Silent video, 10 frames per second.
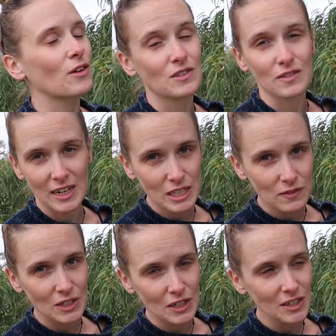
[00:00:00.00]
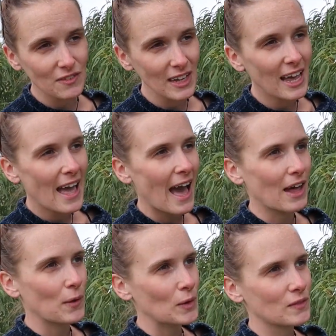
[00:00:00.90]
conservation photography,
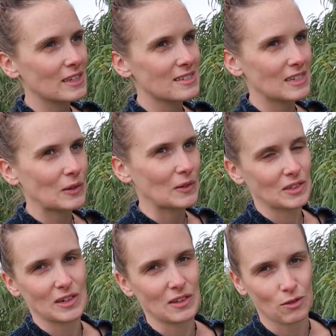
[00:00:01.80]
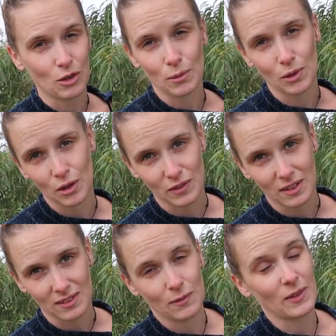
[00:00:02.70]
and all of these skills are transferable
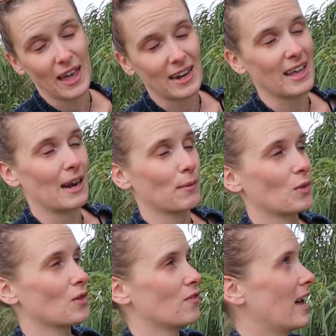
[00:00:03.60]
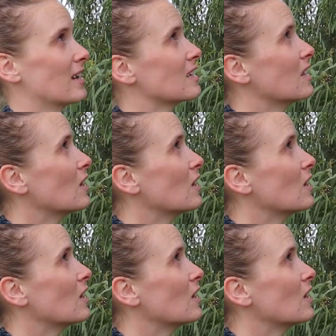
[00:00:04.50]
obviously with any animal you find.